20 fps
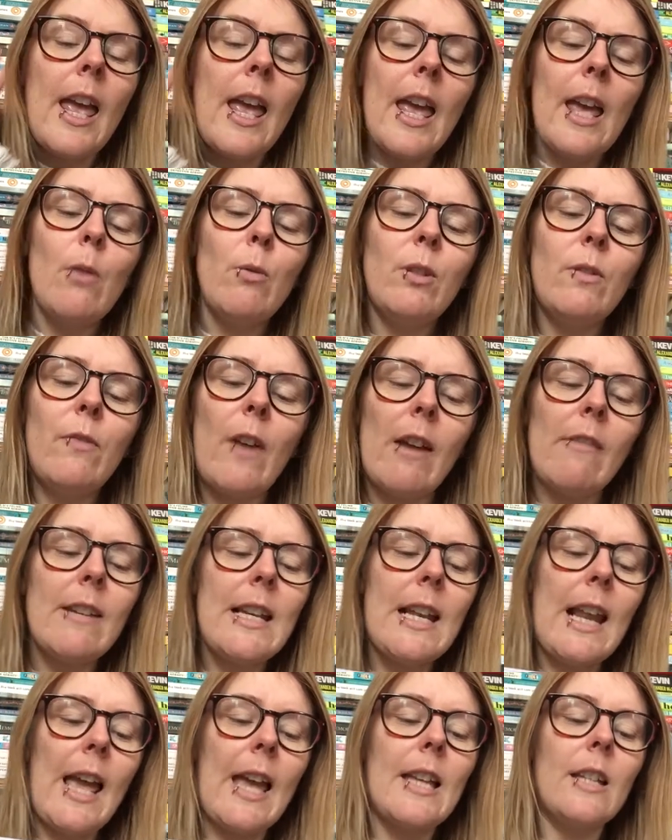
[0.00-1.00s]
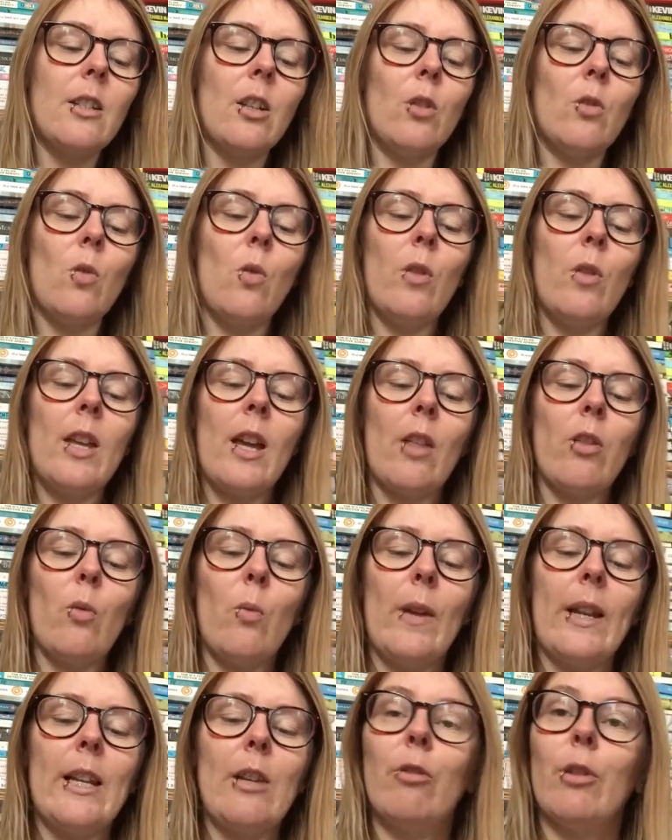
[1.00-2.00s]
It was very late and all the other
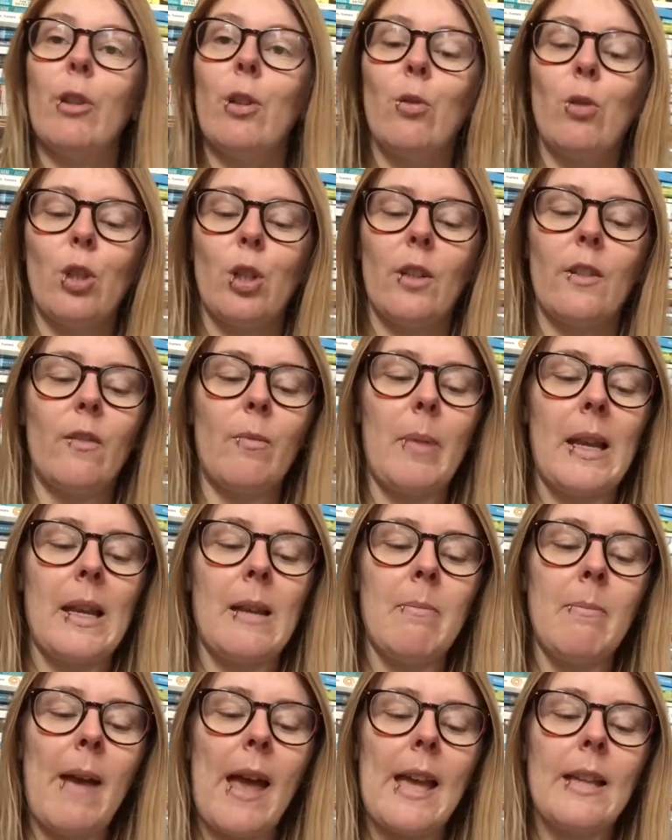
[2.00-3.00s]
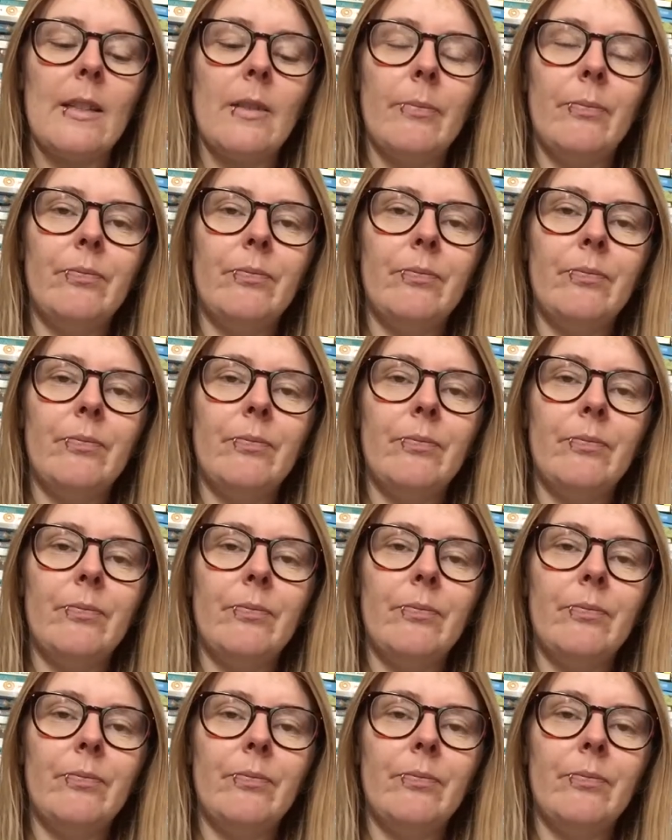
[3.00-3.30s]
Willigrews should have been in bed.